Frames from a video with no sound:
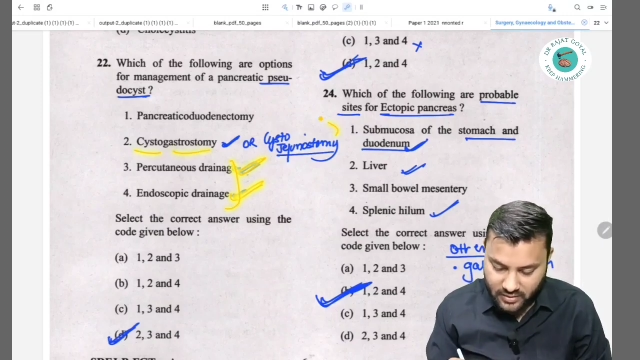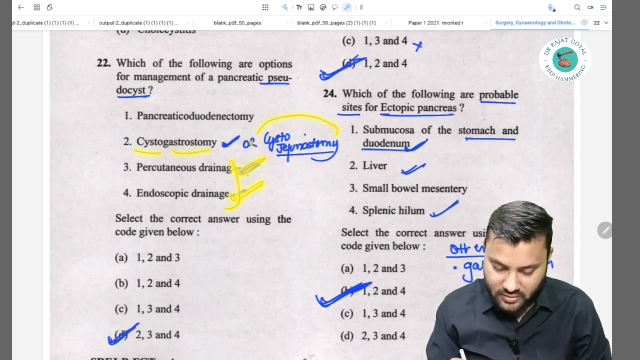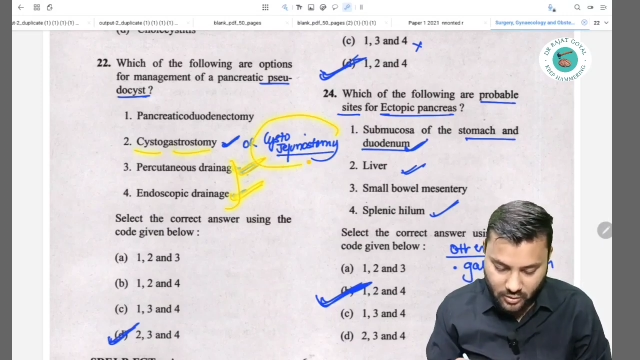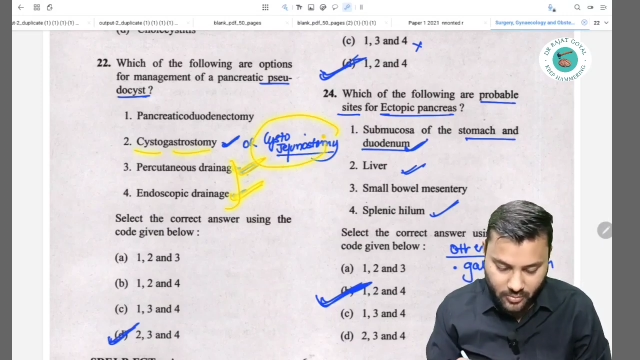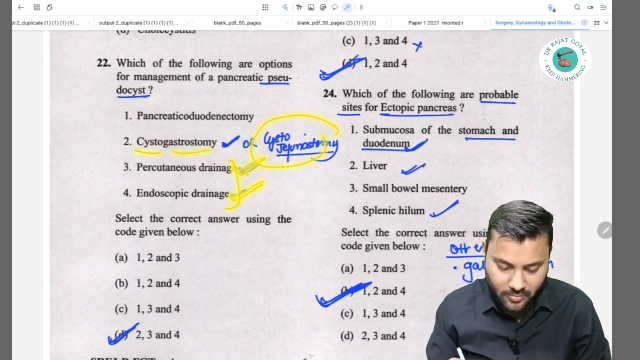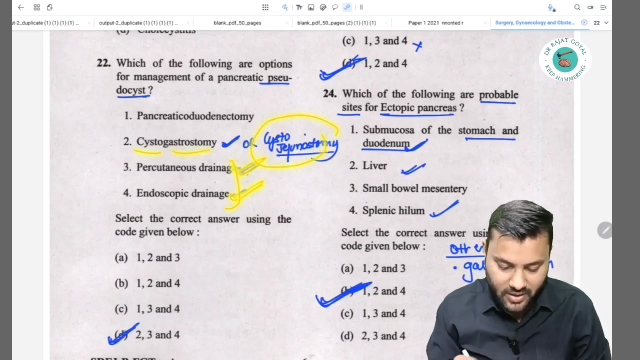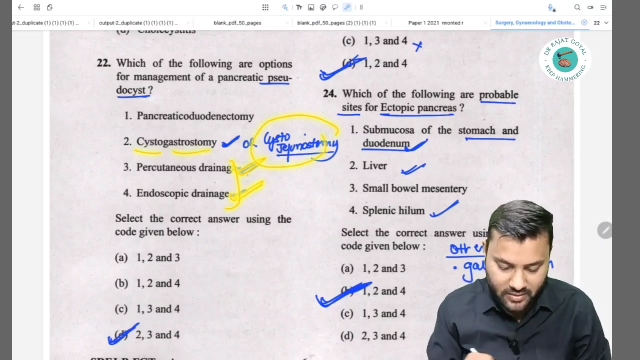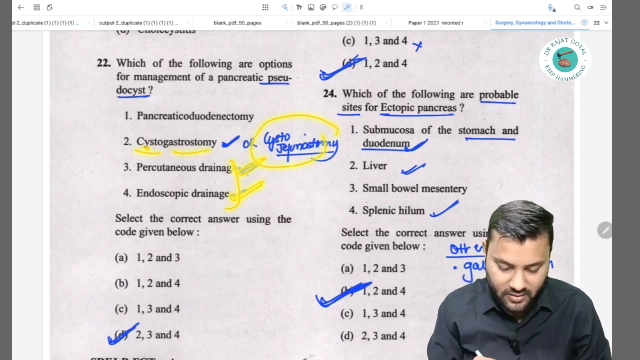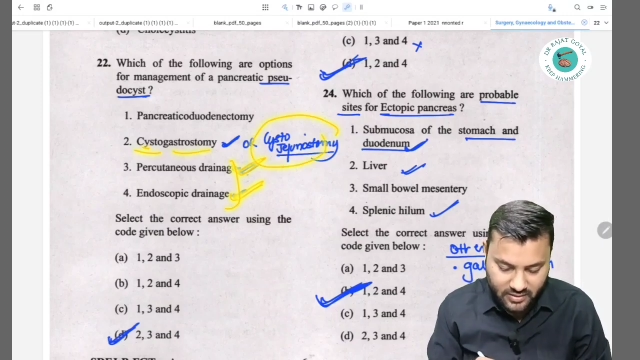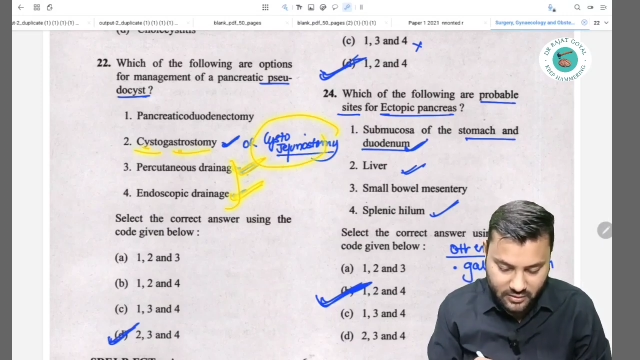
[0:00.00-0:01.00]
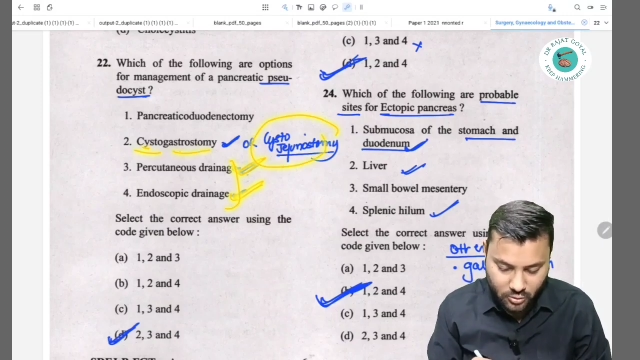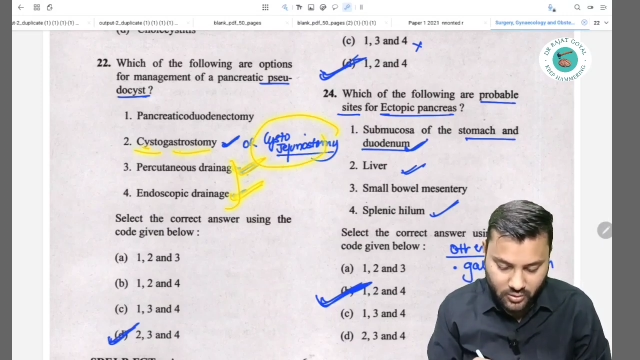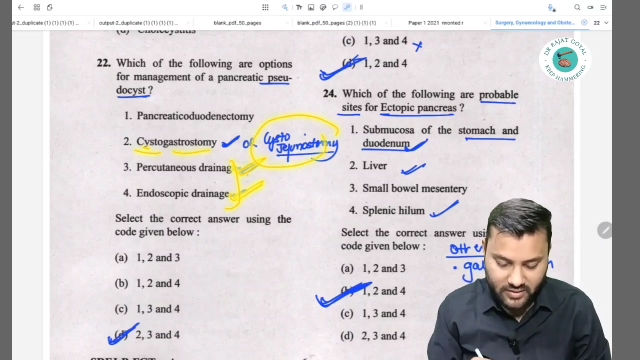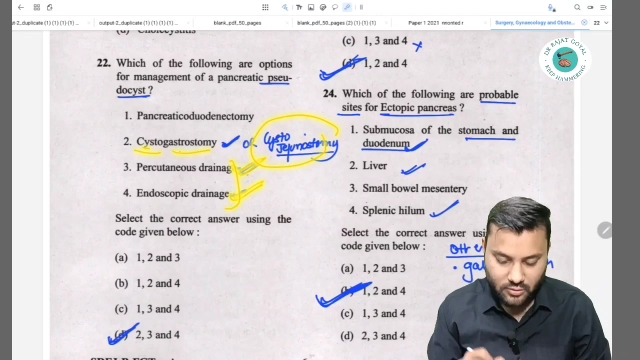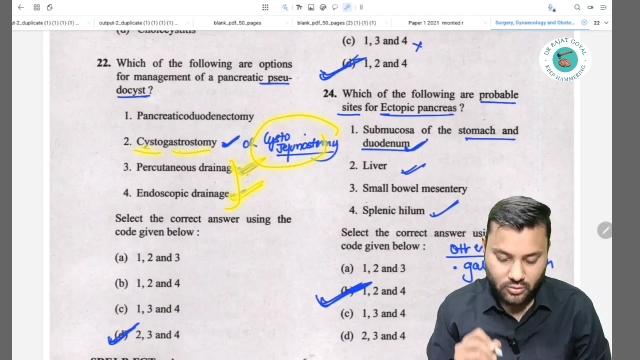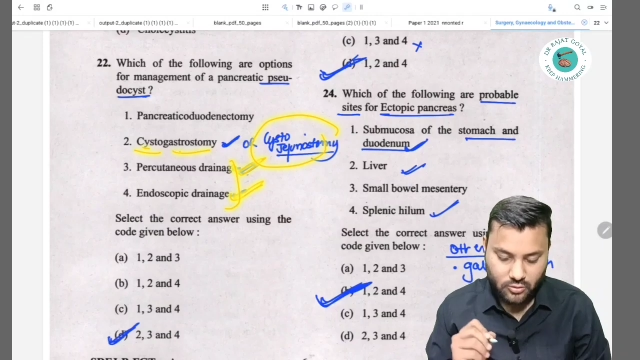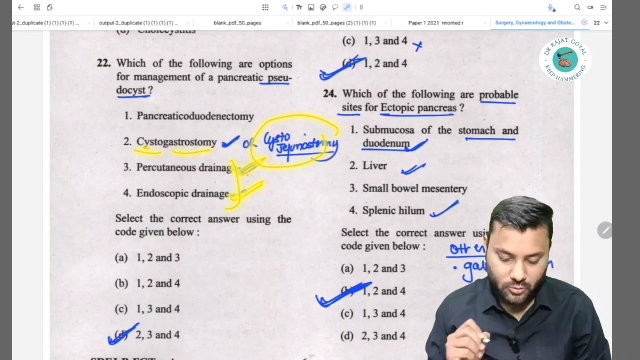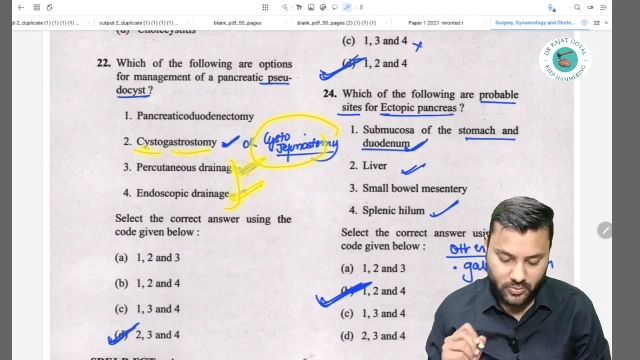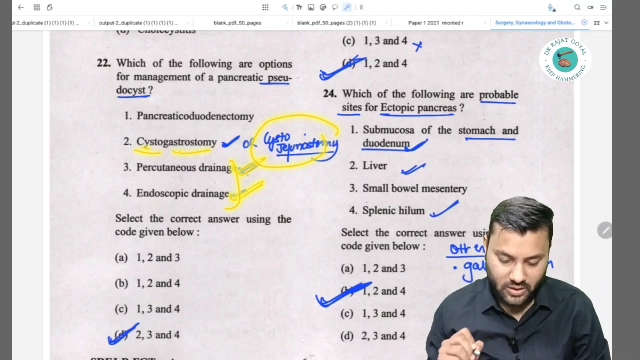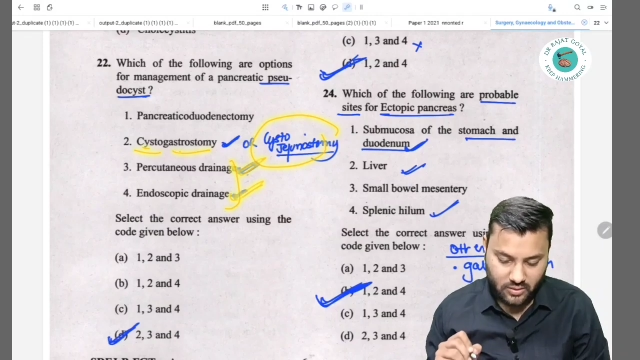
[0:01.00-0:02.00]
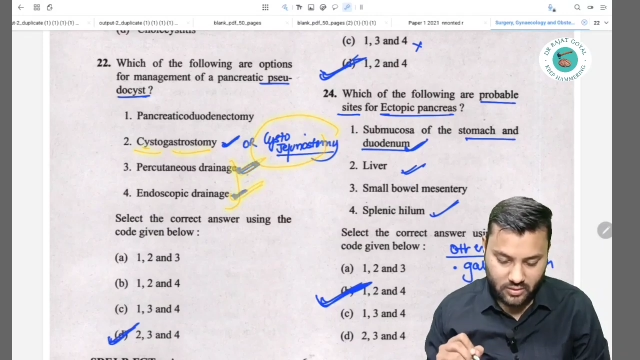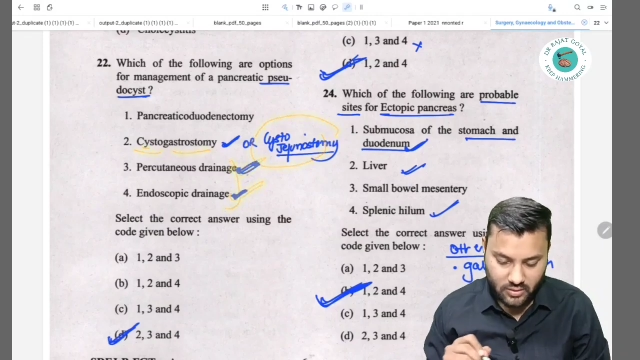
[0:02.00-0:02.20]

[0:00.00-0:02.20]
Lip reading: stomach by the cystogastrostommy.